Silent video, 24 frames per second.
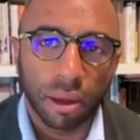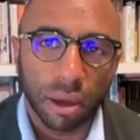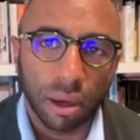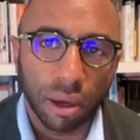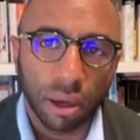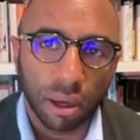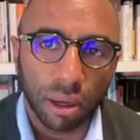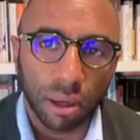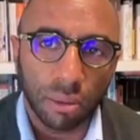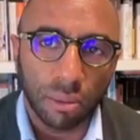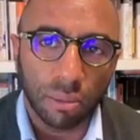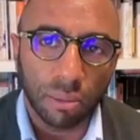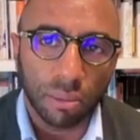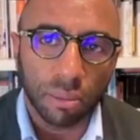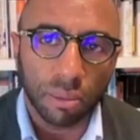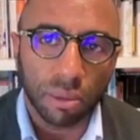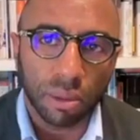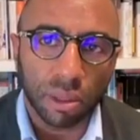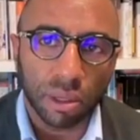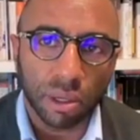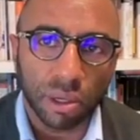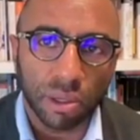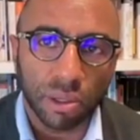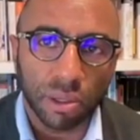
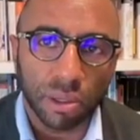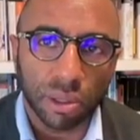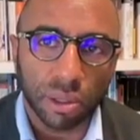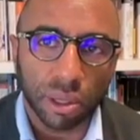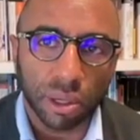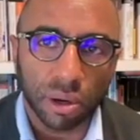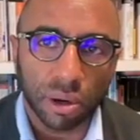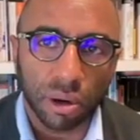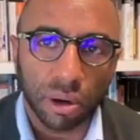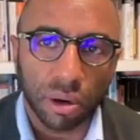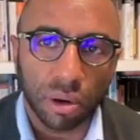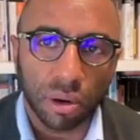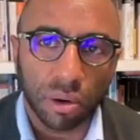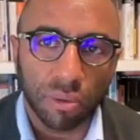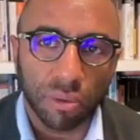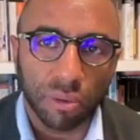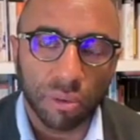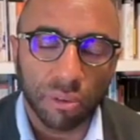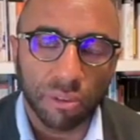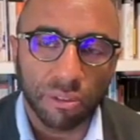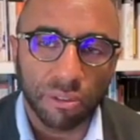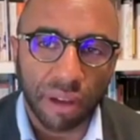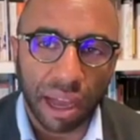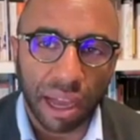Um, there, there are
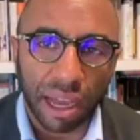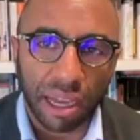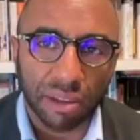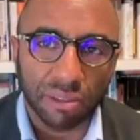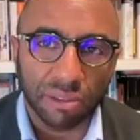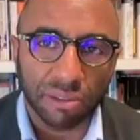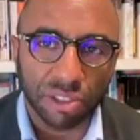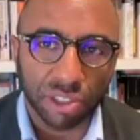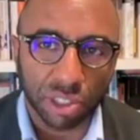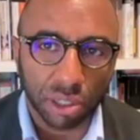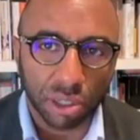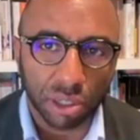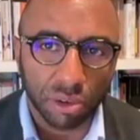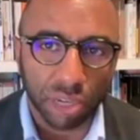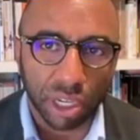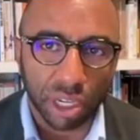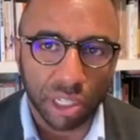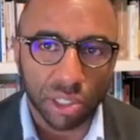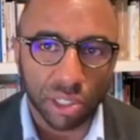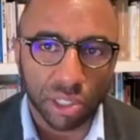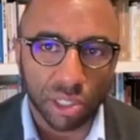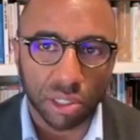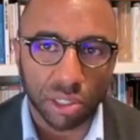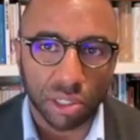over five
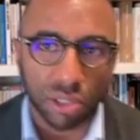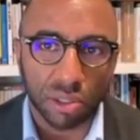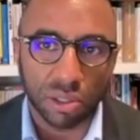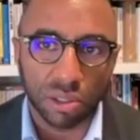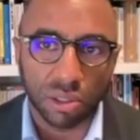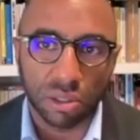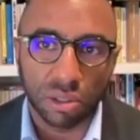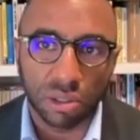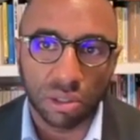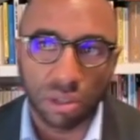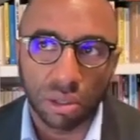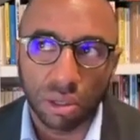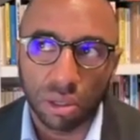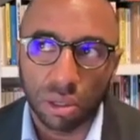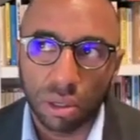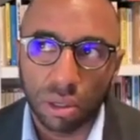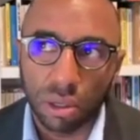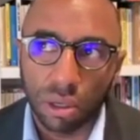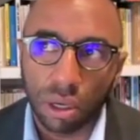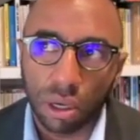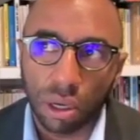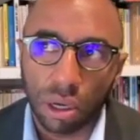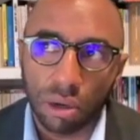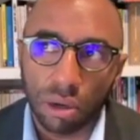generations
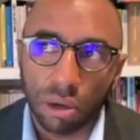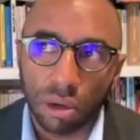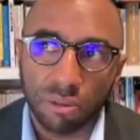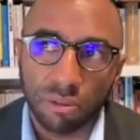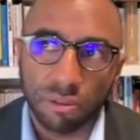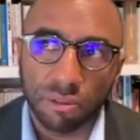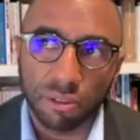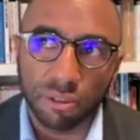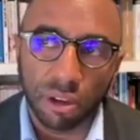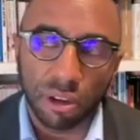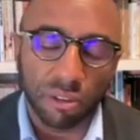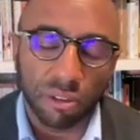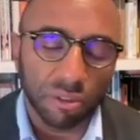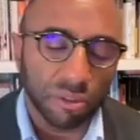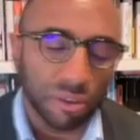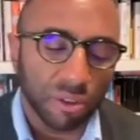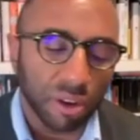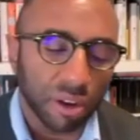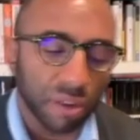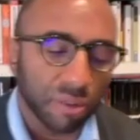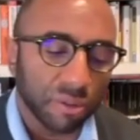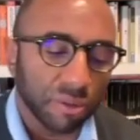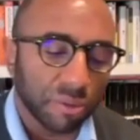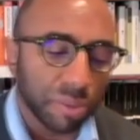of of
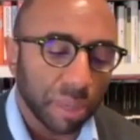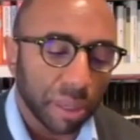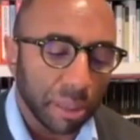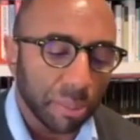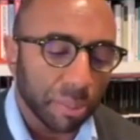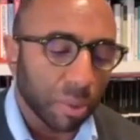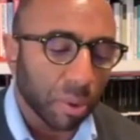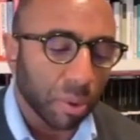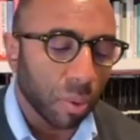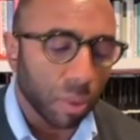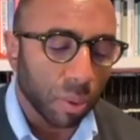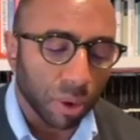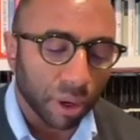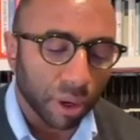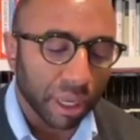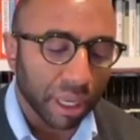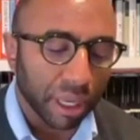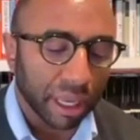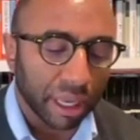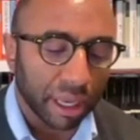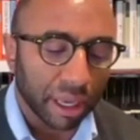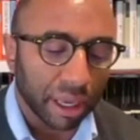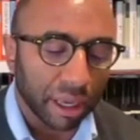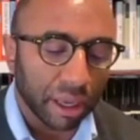of people
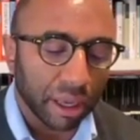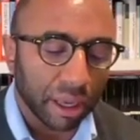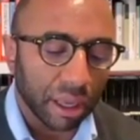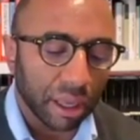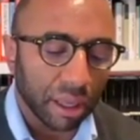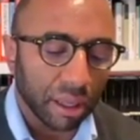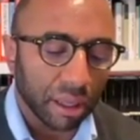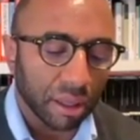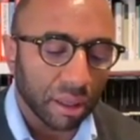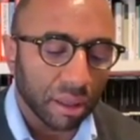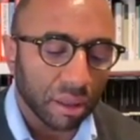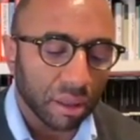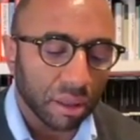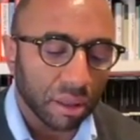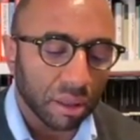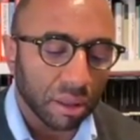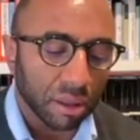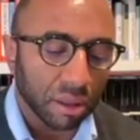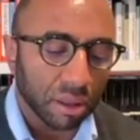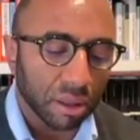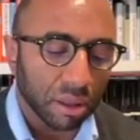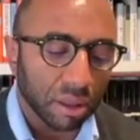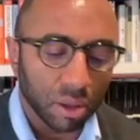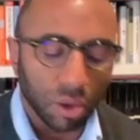working
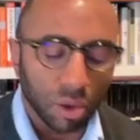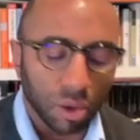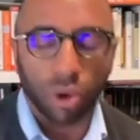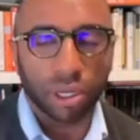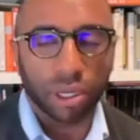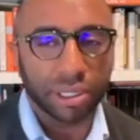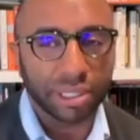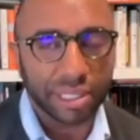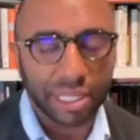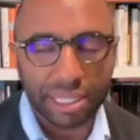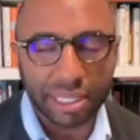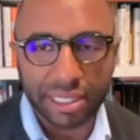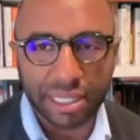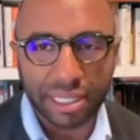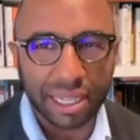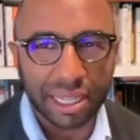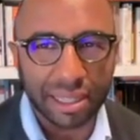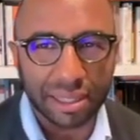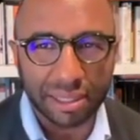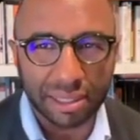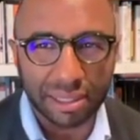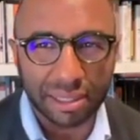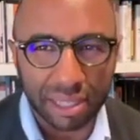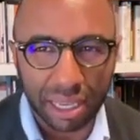in the organization
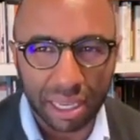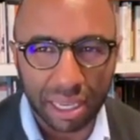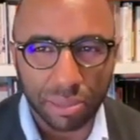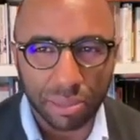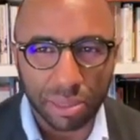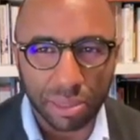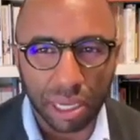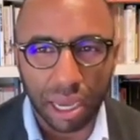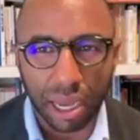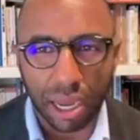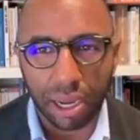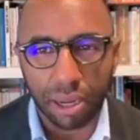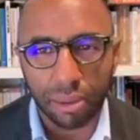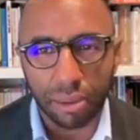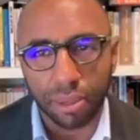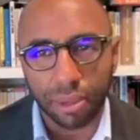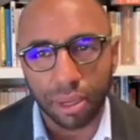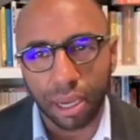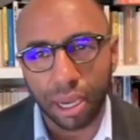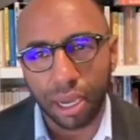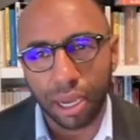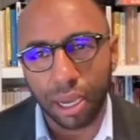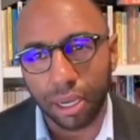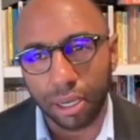at the same time.
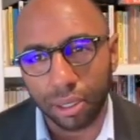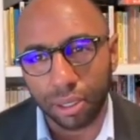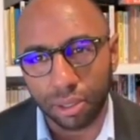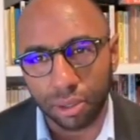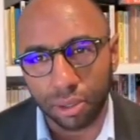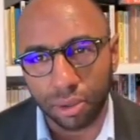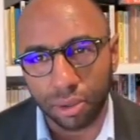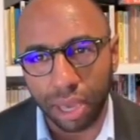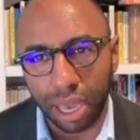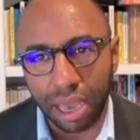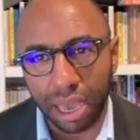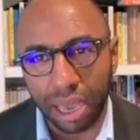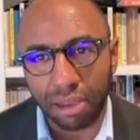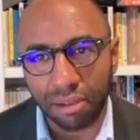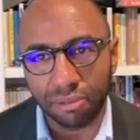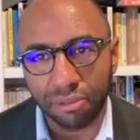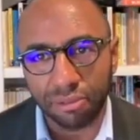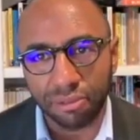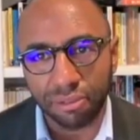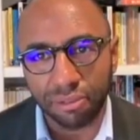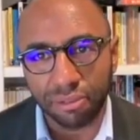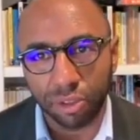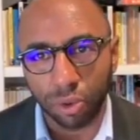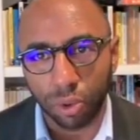Uh, you
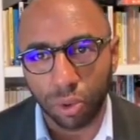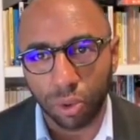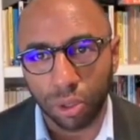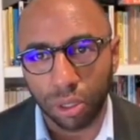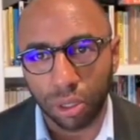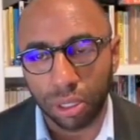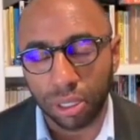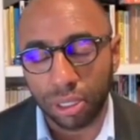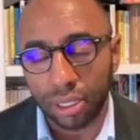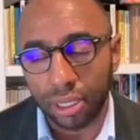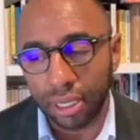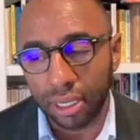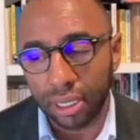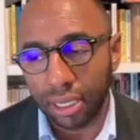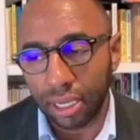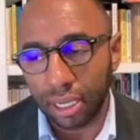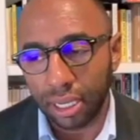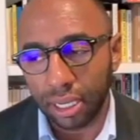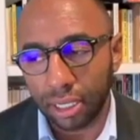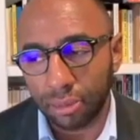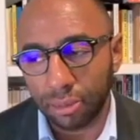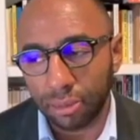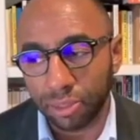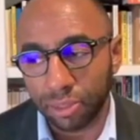have your
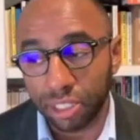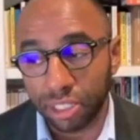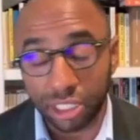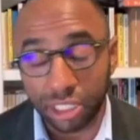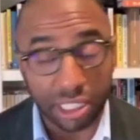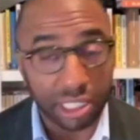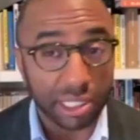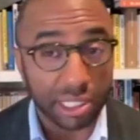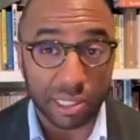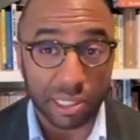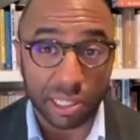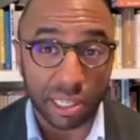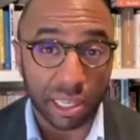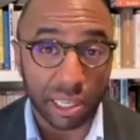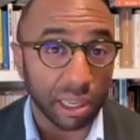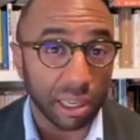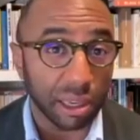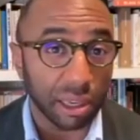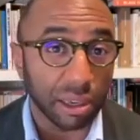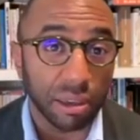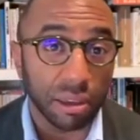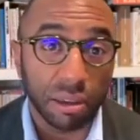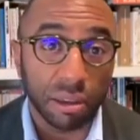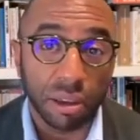um, Gen
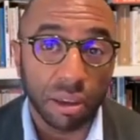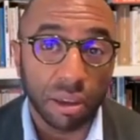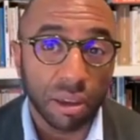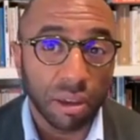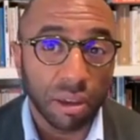Z